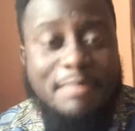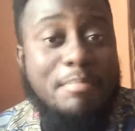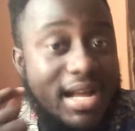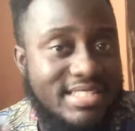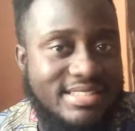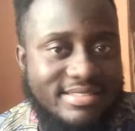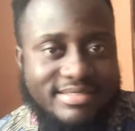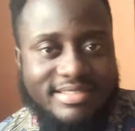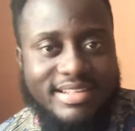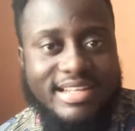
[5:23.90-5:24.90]
Imagine
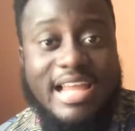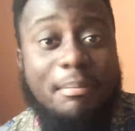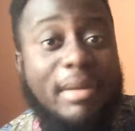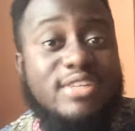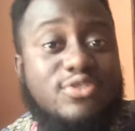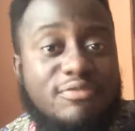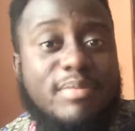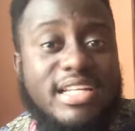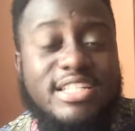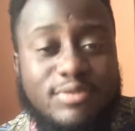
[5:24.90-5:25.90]
the amount
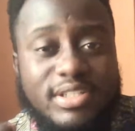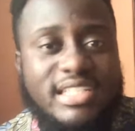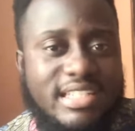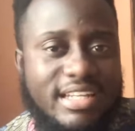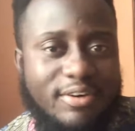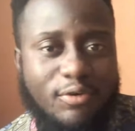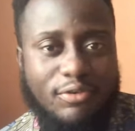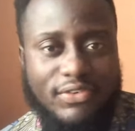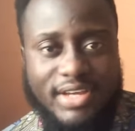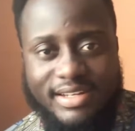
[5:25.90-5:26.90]
of money you will need in the
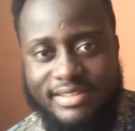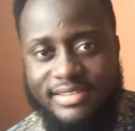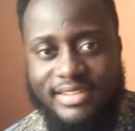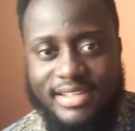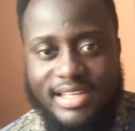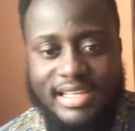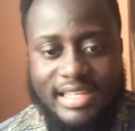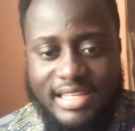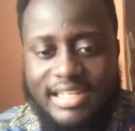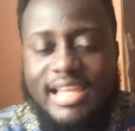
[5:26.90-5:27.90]
whole of Ghana.
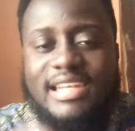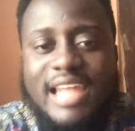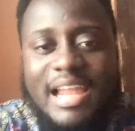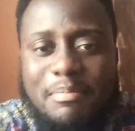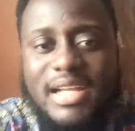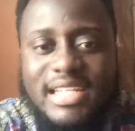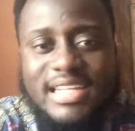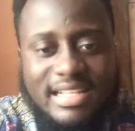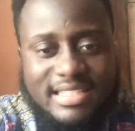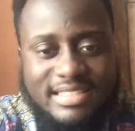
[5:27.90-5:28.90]
Now that
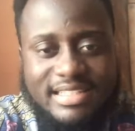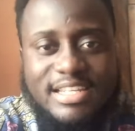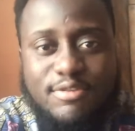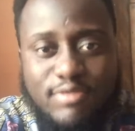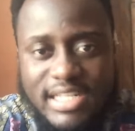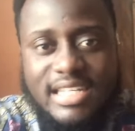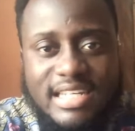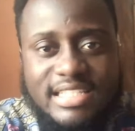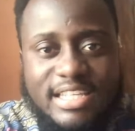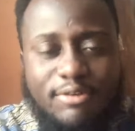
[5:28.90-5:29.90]
money that he will need
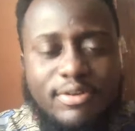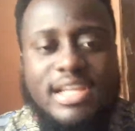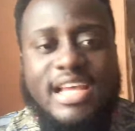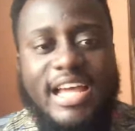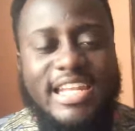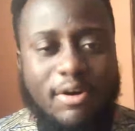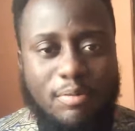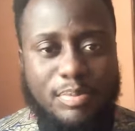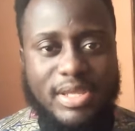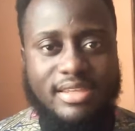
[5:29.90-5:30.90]
in itself, there
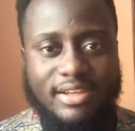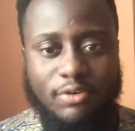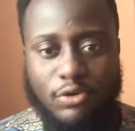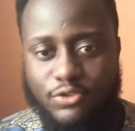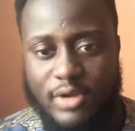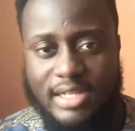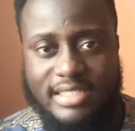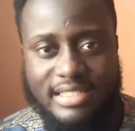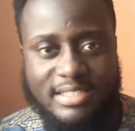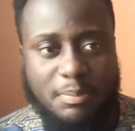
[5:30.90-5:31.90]
will be
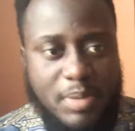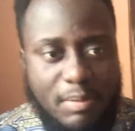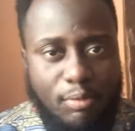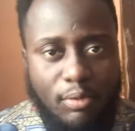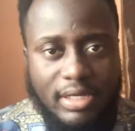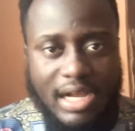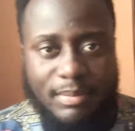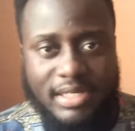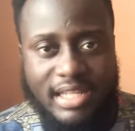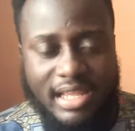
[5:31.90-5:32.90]
contractors, people
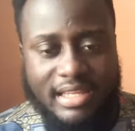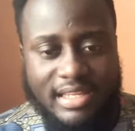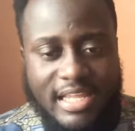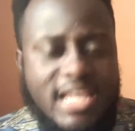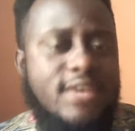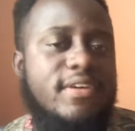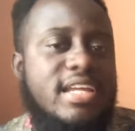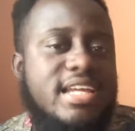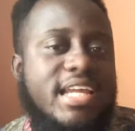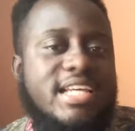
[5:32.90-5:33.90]
coming there.
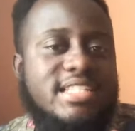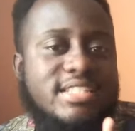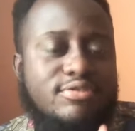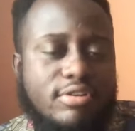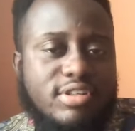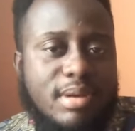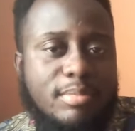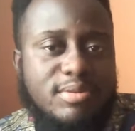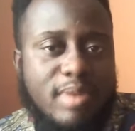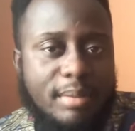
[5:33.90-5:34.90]
If in case Dr.
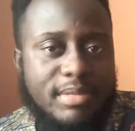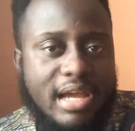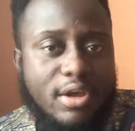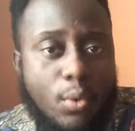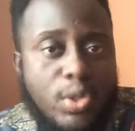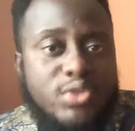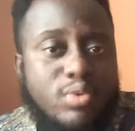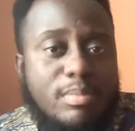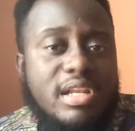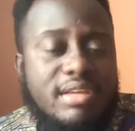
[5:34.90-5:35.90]
Mahmoud Bawumia,
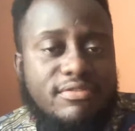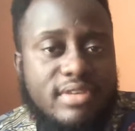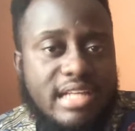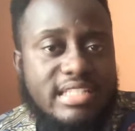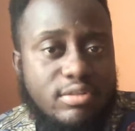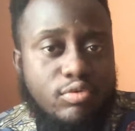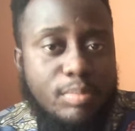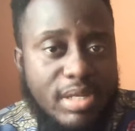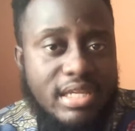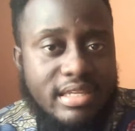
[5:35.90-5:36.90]
which we believe that he
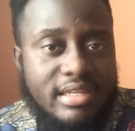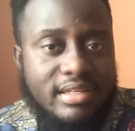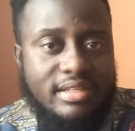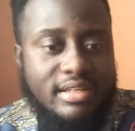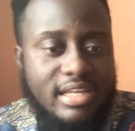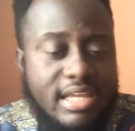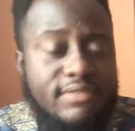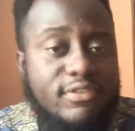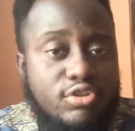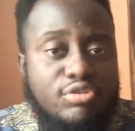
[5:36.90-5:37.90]
will be,
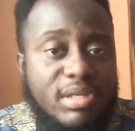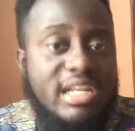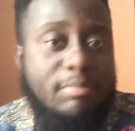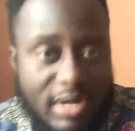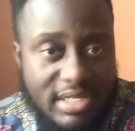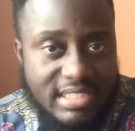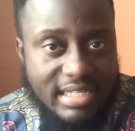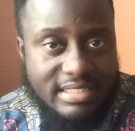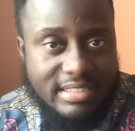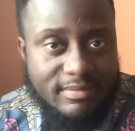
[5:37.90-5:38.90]
if he should be the
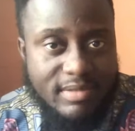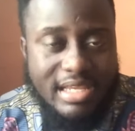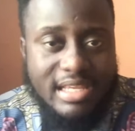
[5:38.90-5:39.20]
president,